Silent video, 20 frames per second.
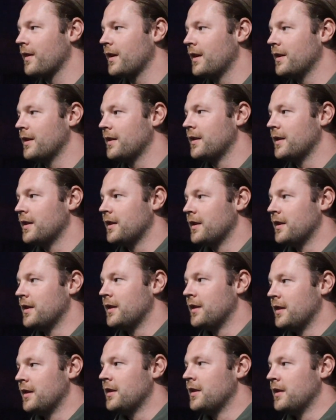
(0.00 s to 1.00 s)

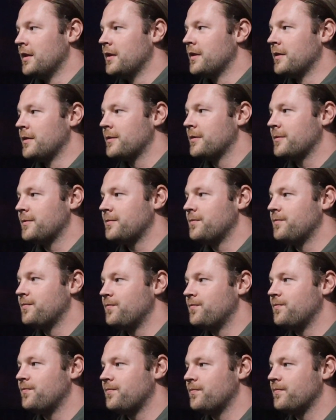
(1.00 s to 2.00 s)

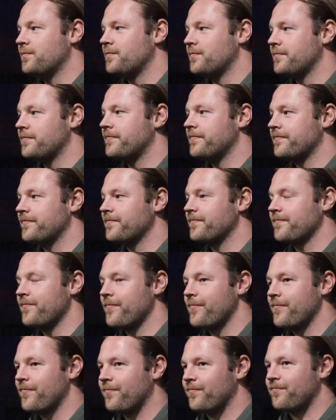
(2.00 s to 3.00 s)

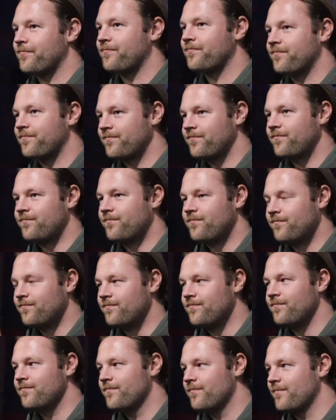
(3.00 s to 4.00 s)

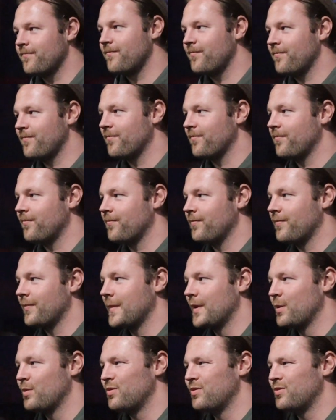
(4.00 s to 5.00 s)

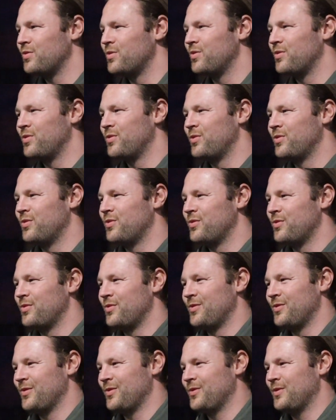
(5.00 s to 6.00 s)

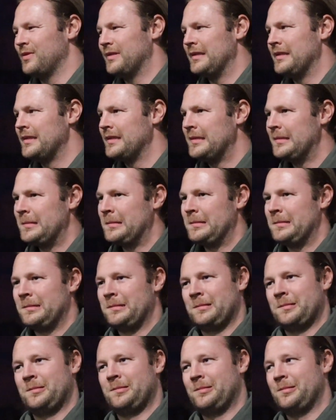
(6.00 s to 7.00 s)

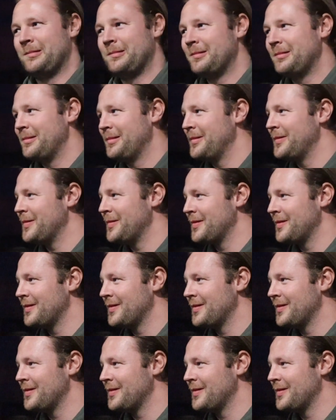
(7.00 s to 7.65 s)
(silent)